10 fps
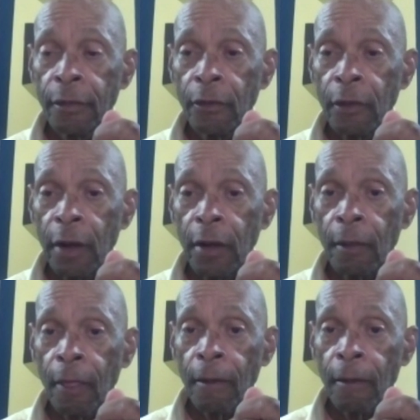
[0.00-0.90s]
right?
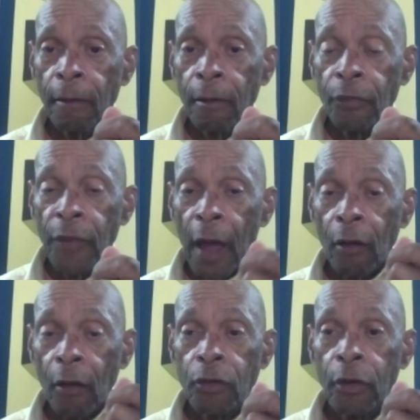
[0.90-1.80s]

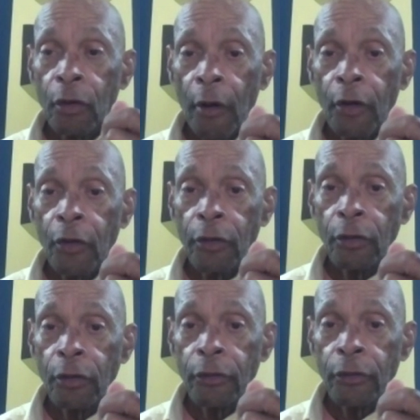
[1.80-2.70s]
Now, you could argue,
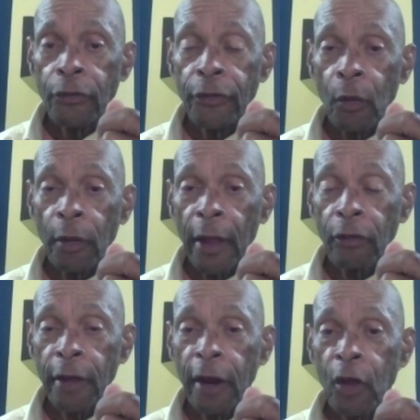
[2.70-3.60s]
you are saying, well,
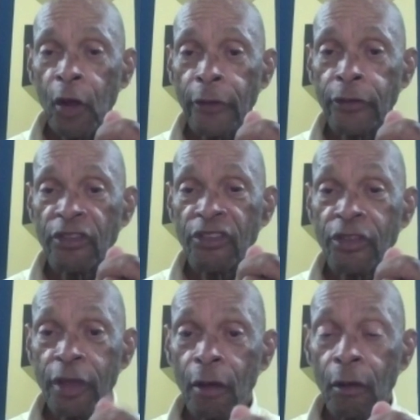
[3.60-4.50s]
that, that equates to
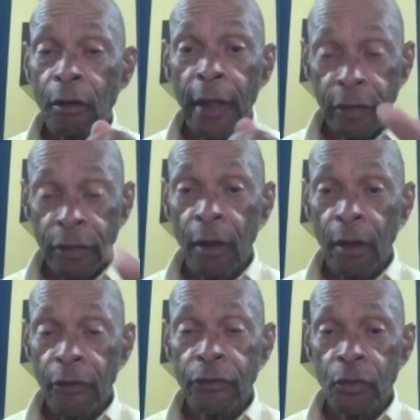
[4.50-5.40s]
skill. That
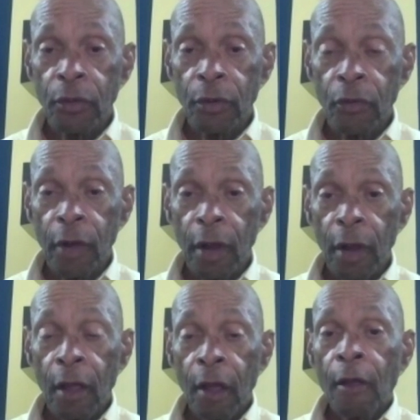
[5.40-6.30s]
does to a degree,
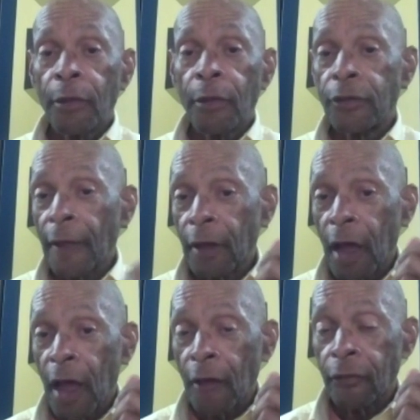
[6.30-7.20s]
but you have to
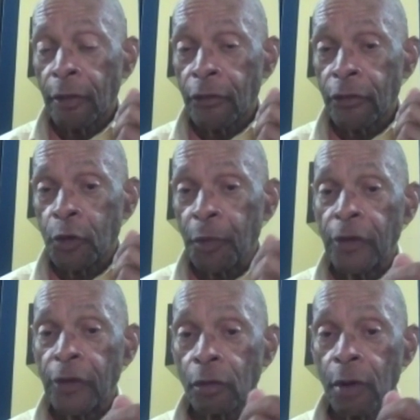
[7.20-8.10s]
have this
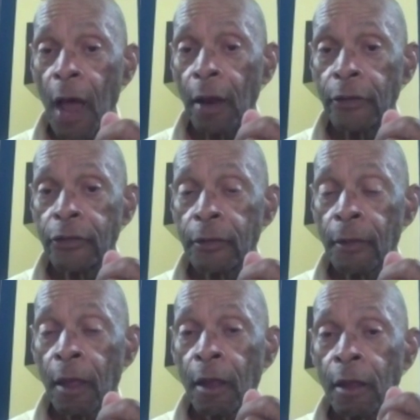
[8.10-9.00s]
special knowledge.
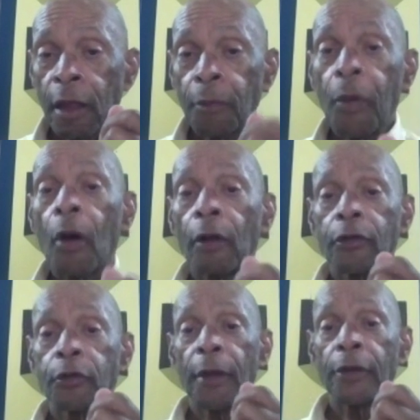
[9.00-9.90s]
And part of the
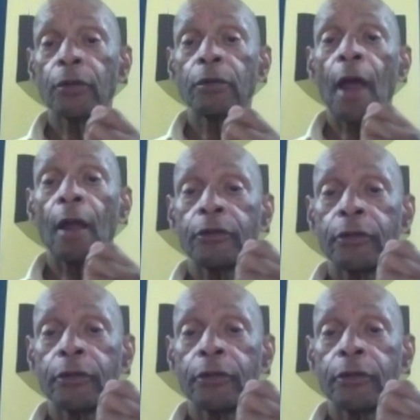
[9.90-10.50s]
special knowledge